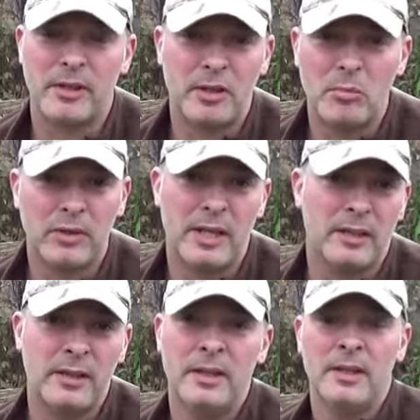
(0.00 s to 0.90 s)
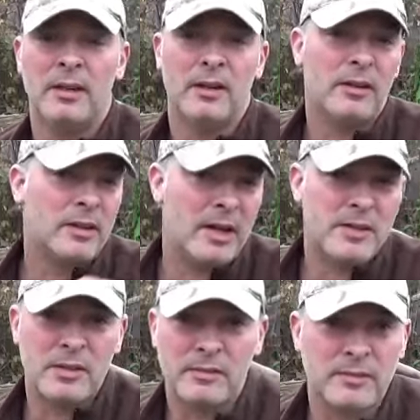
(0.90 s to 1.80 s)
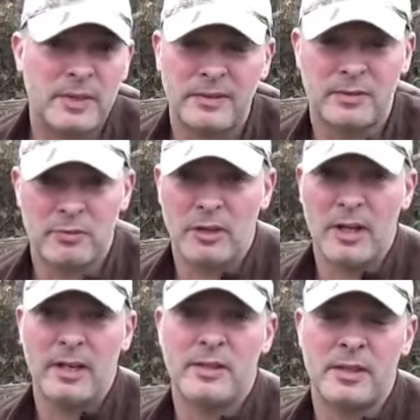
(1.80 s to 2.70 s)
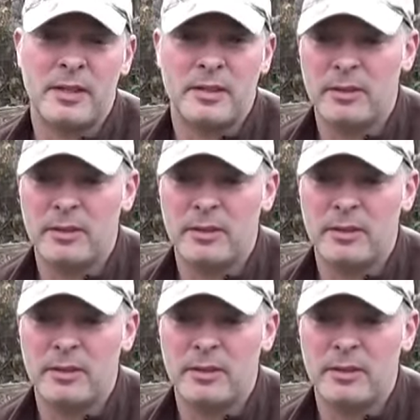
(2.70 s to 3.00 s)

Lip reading: I don't plant all kinds of different varieties. I